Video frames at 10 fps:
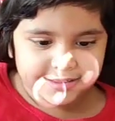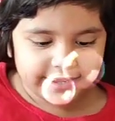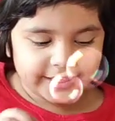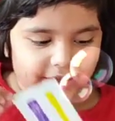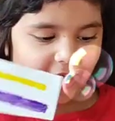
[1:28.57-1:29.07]

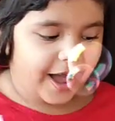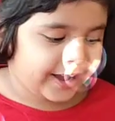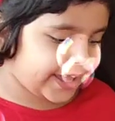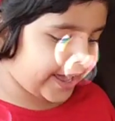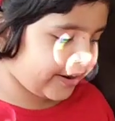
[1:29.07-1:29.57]
It's
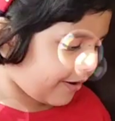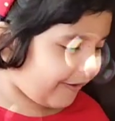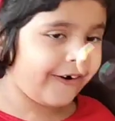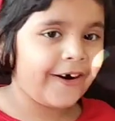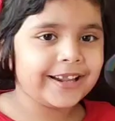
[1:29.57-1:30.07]
again
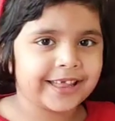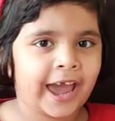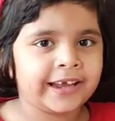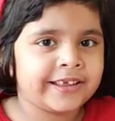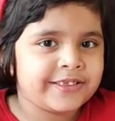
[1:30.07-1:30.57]
all
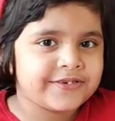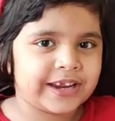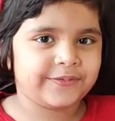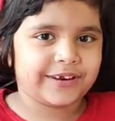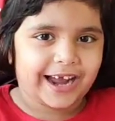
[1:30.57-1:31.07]
thanks to
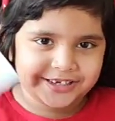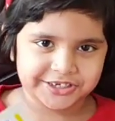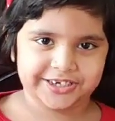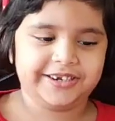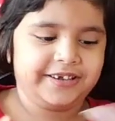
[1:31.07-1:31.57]

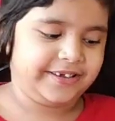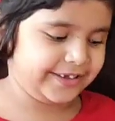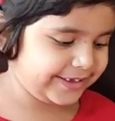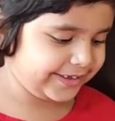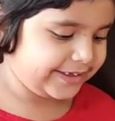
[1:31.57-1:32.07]
refraction.
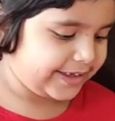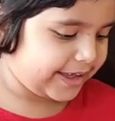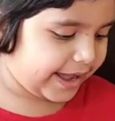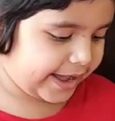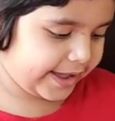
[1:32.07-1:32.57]

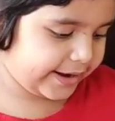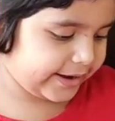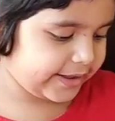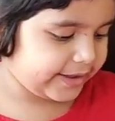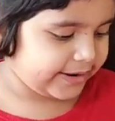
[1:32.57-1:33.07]

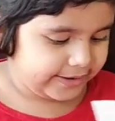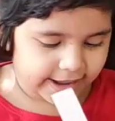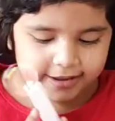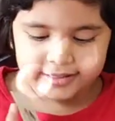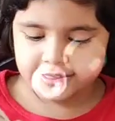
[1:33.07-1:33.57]
And
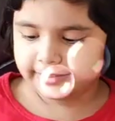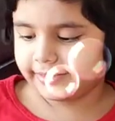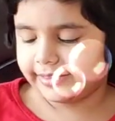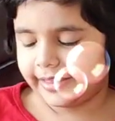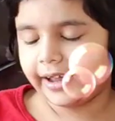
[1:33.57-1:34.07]
next
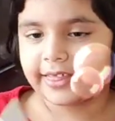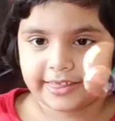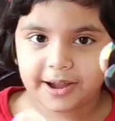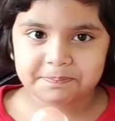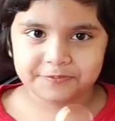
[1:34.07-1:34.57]

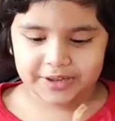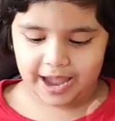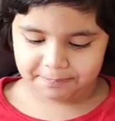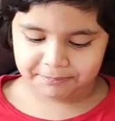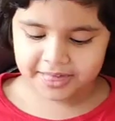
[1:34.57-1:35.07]
up we
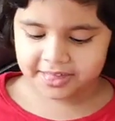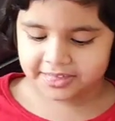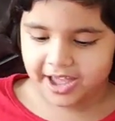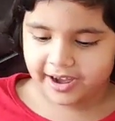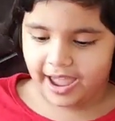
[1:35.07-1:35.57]
have
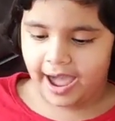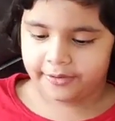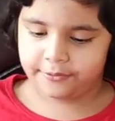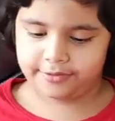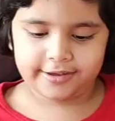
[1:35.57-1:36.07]
Mr.
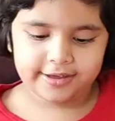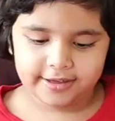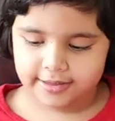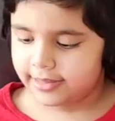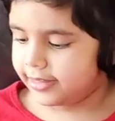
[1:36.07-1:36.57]
Arrow.
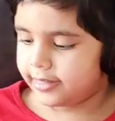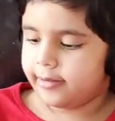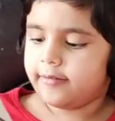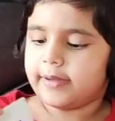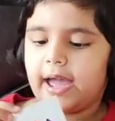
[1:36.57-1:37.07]

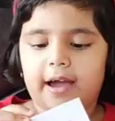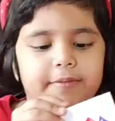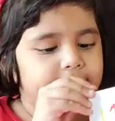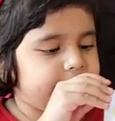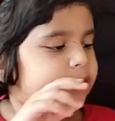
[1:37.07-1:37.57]
So we
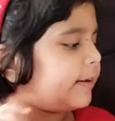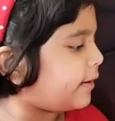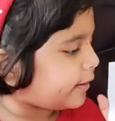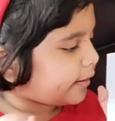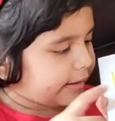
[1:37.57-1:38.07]
have a
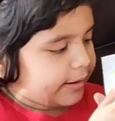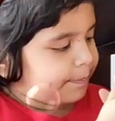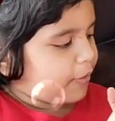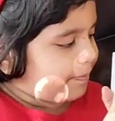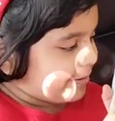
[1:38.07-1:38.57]

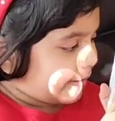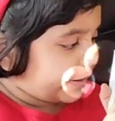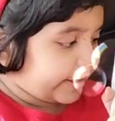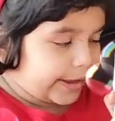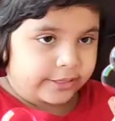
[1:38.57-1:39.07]
purple
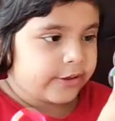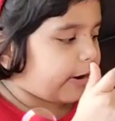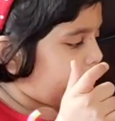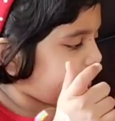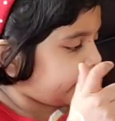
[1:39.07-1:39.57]
one at the
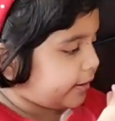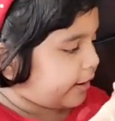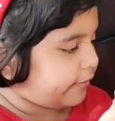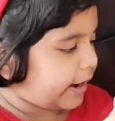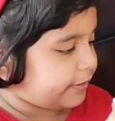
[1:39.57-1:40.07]
right,
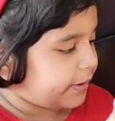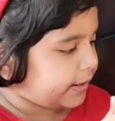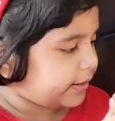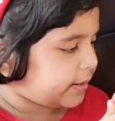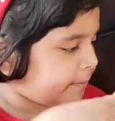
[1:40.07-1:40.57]
a red
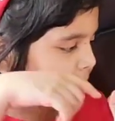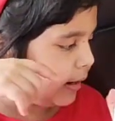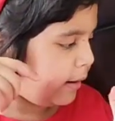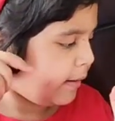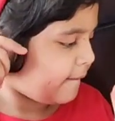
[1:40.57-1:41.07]
one in the
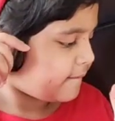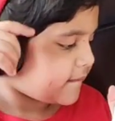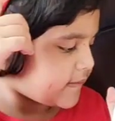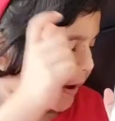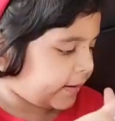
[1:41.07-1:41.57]
middle,
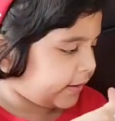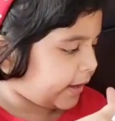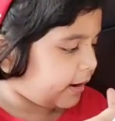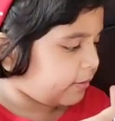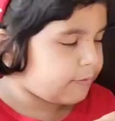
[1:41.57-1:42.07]
and a
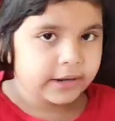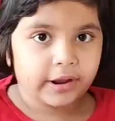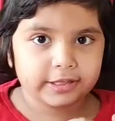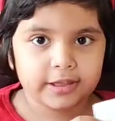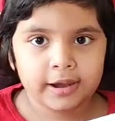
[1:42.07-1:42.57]
yellow one
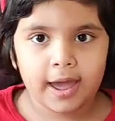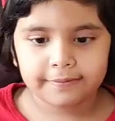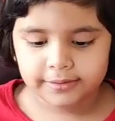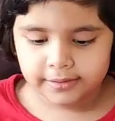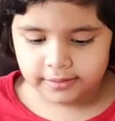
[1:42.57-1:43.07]
at the left.